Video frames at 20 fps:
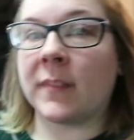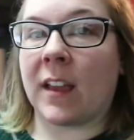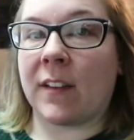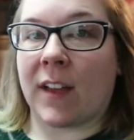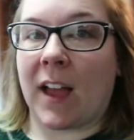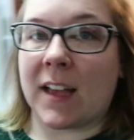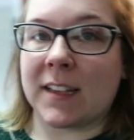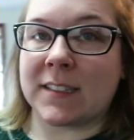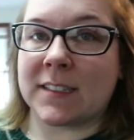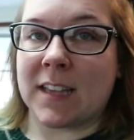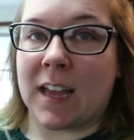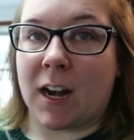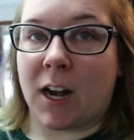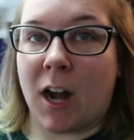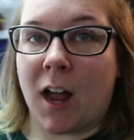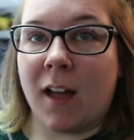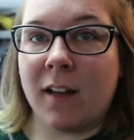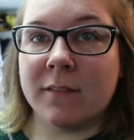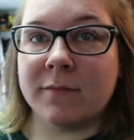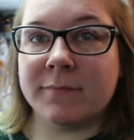I got
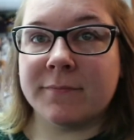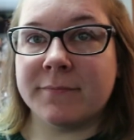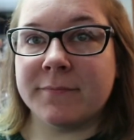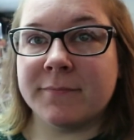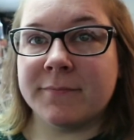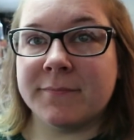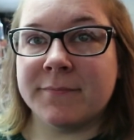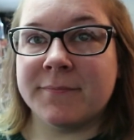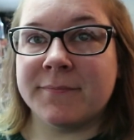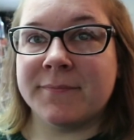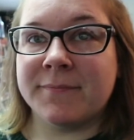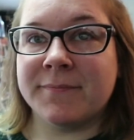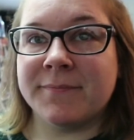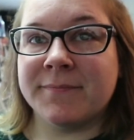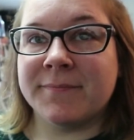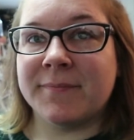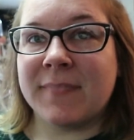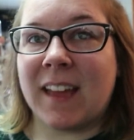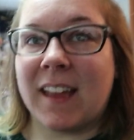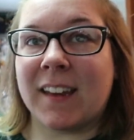Sarah,
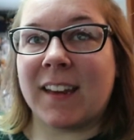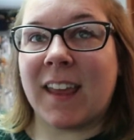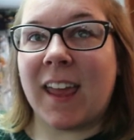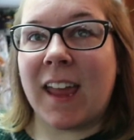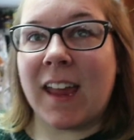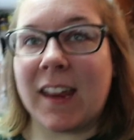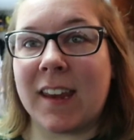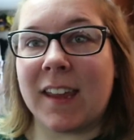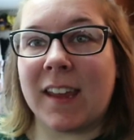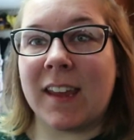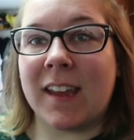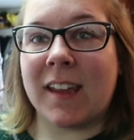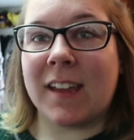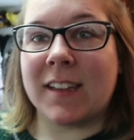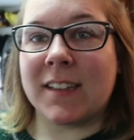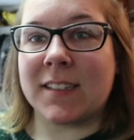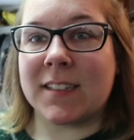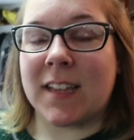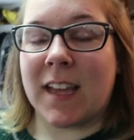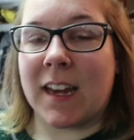and Katie
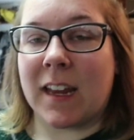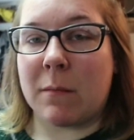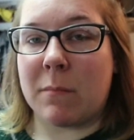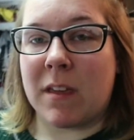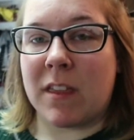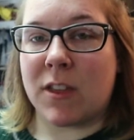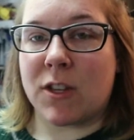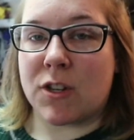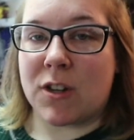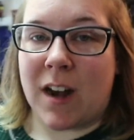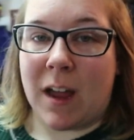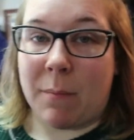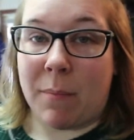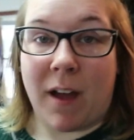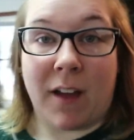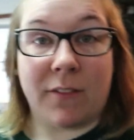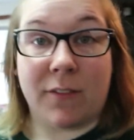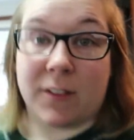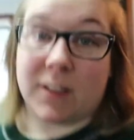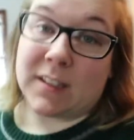is getting me the
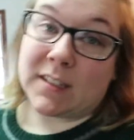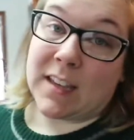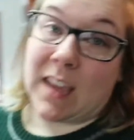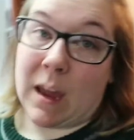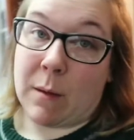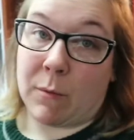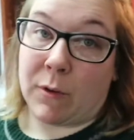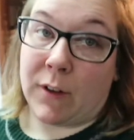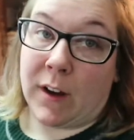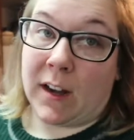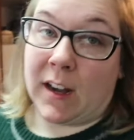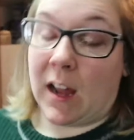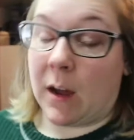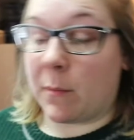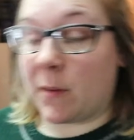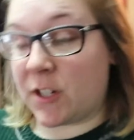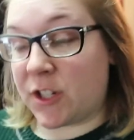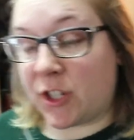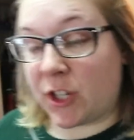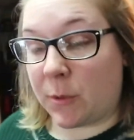tripod for this camera right now,
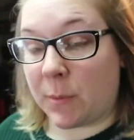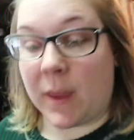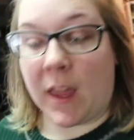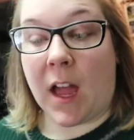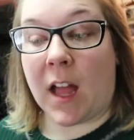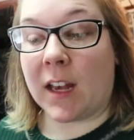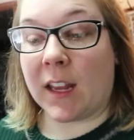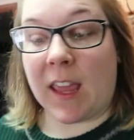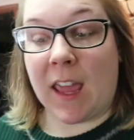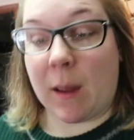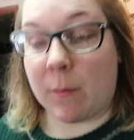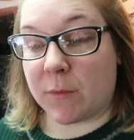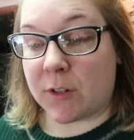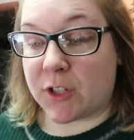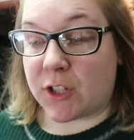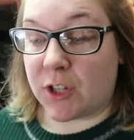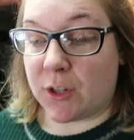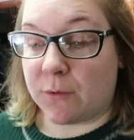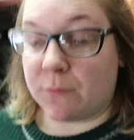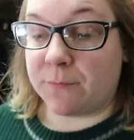but she'll be on camera
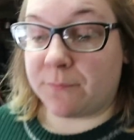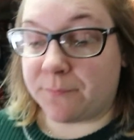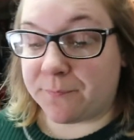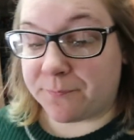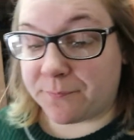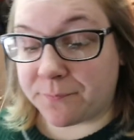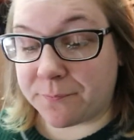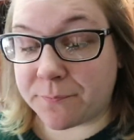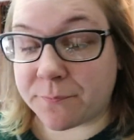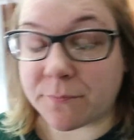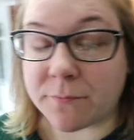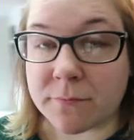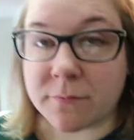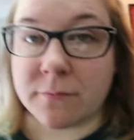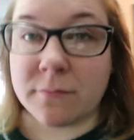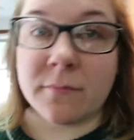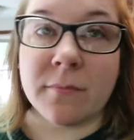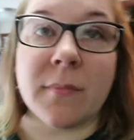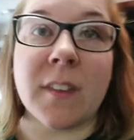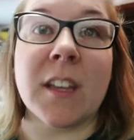soon.
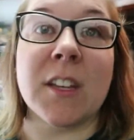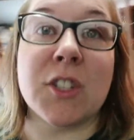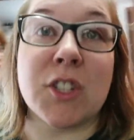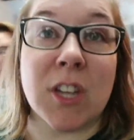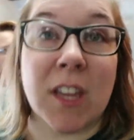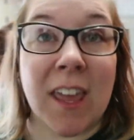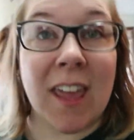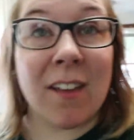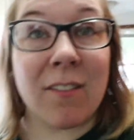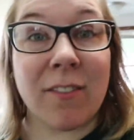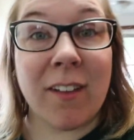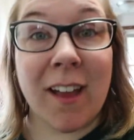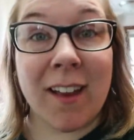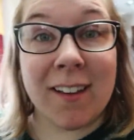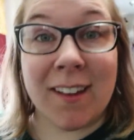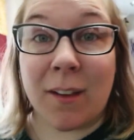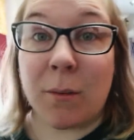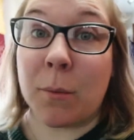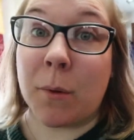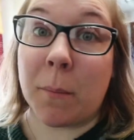She can't
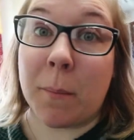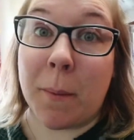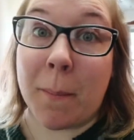find it. We'll